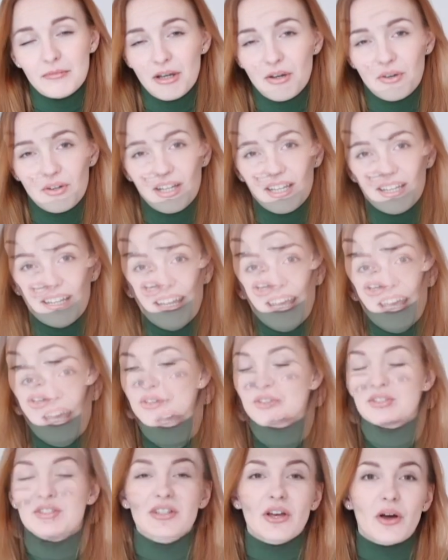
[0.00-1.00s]
about it.
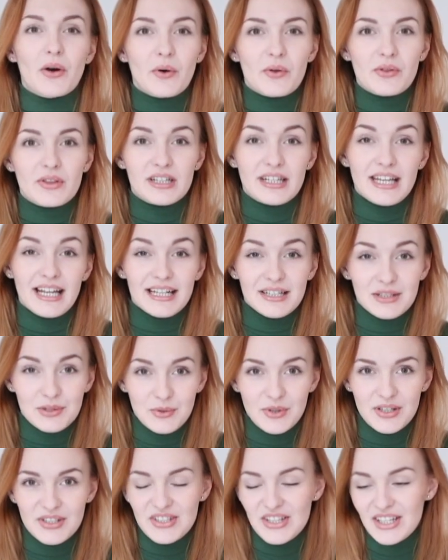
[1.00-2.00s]
So the
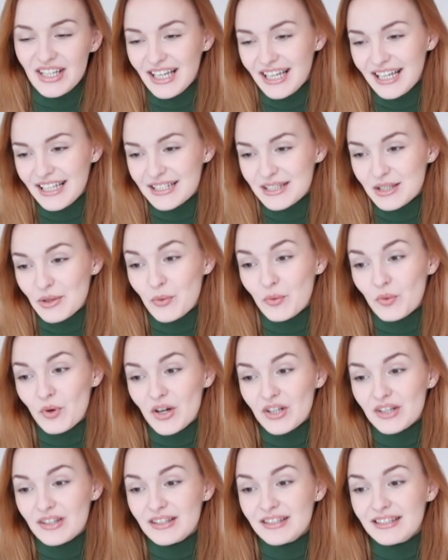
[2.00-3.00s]
next question is,
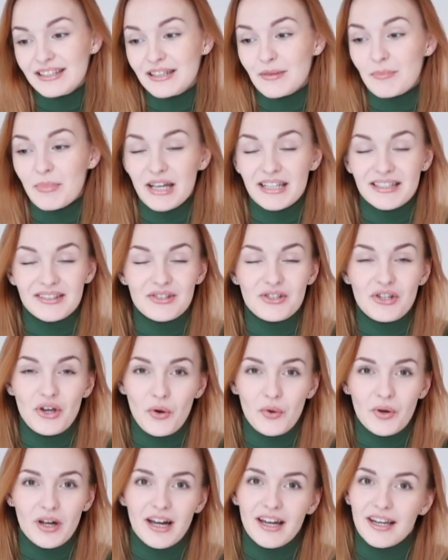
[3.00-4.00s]
what's the best
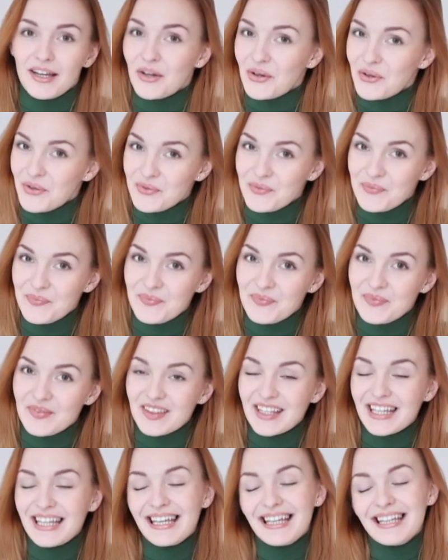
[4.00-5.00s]
joke I know?
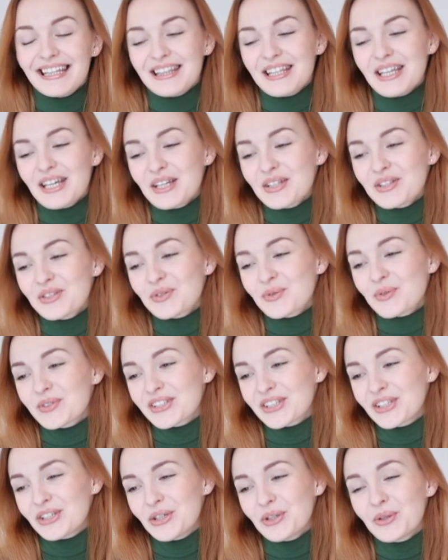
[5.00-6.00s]
This
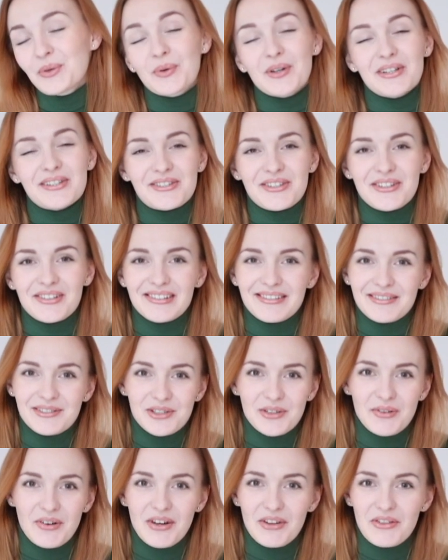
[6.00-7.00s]
was a cute question,
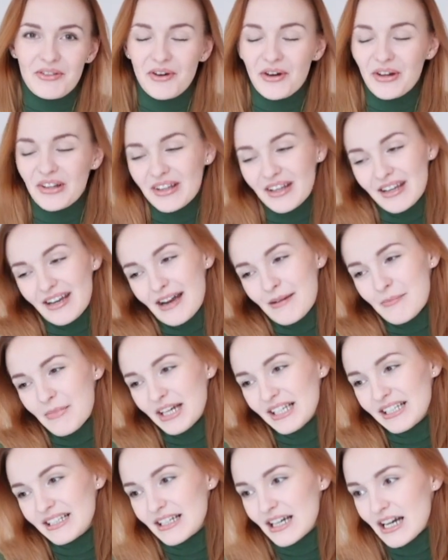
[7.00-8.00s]
so I thought that I
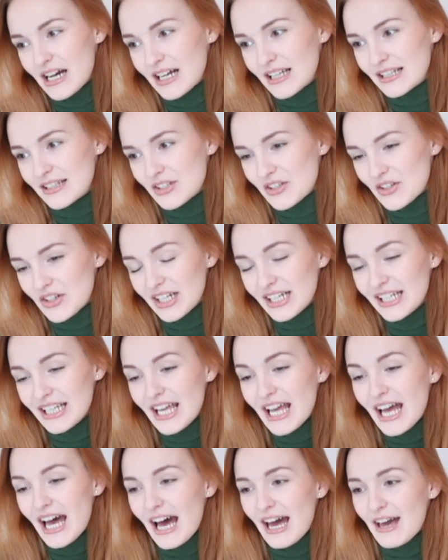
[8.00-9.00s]
might answer it.
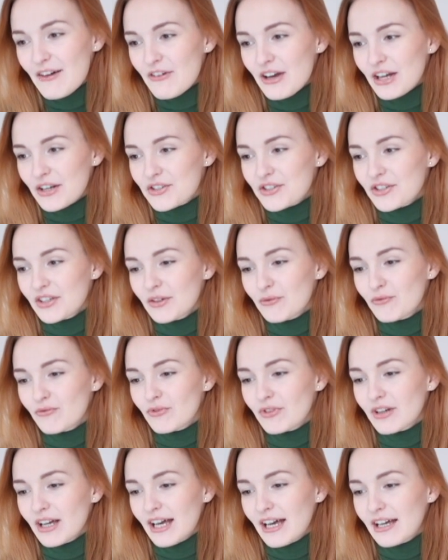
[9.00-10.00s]
I've actually
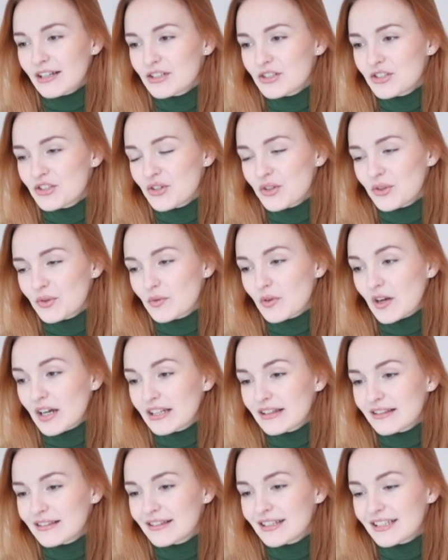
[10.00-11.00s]
had to
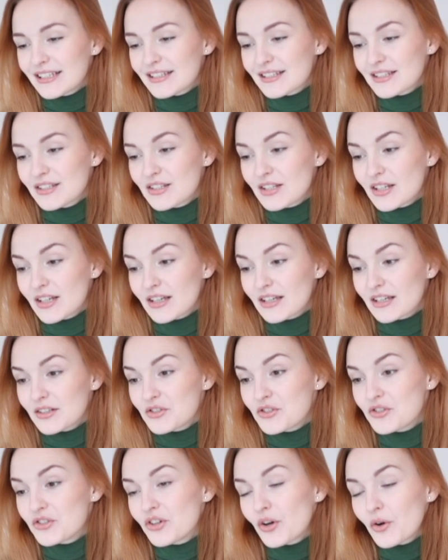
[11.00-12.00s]
write this
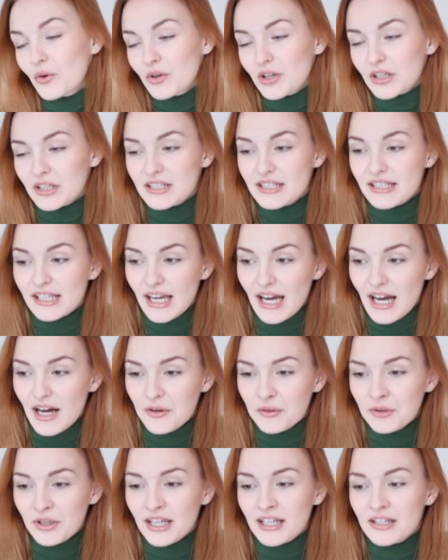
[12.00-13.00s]
joke
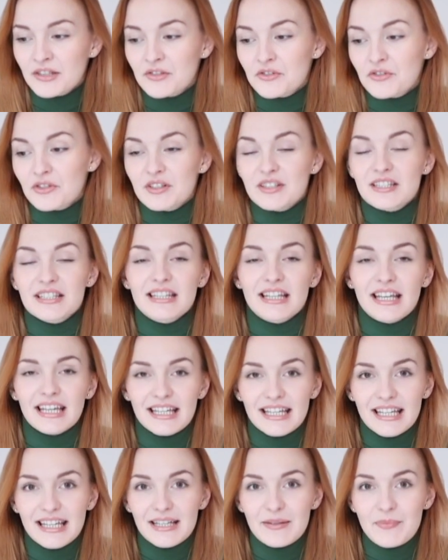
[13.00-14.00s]
down and
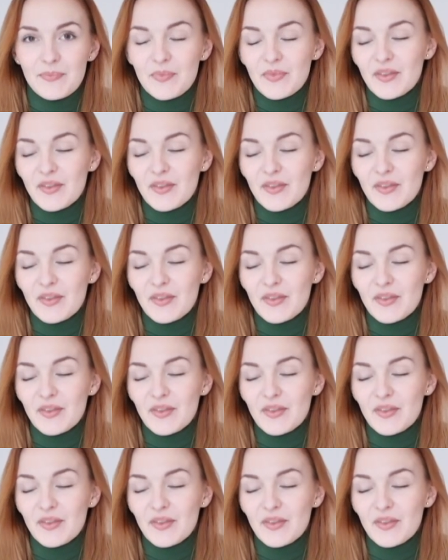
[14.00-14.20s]
translate it